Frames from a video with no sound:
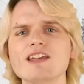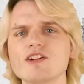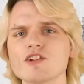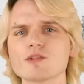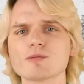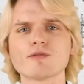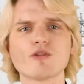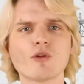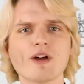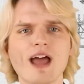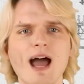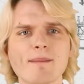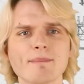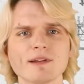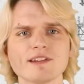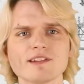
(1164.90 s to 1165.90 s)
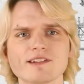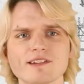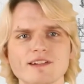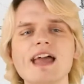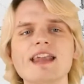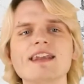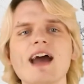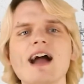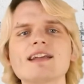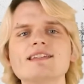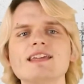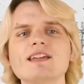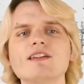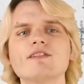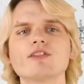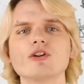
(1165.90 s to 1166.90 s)
years before it happens. In
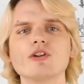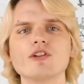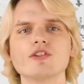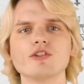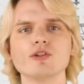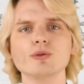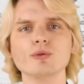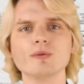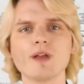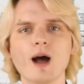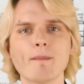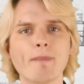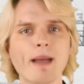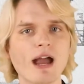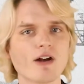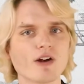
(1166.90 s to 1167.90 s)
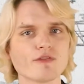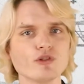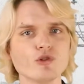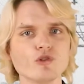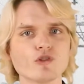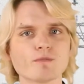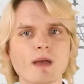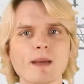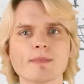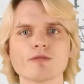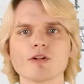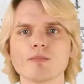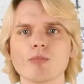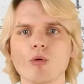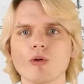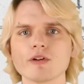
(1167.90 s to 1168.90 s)
nineteen thirty-two, a pair of newspaper
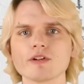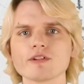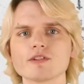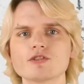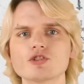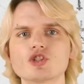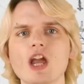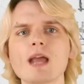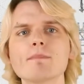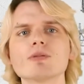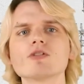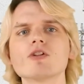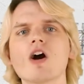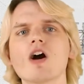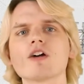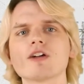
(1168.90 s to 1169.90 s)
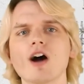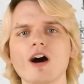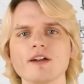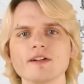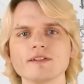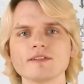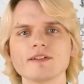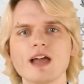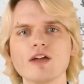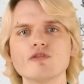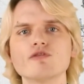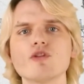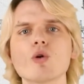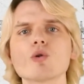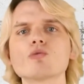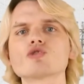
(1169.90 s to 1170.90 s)
reporters, J. Bernard Hutton and
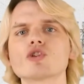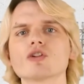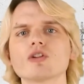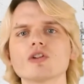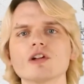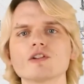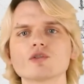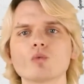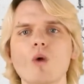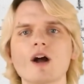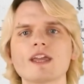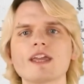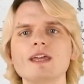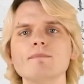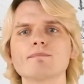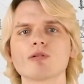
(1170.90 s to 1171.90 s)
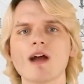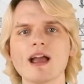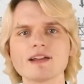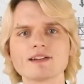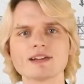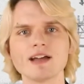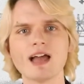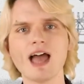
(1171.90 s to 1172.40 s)
photojournalist Joaquin Brandt,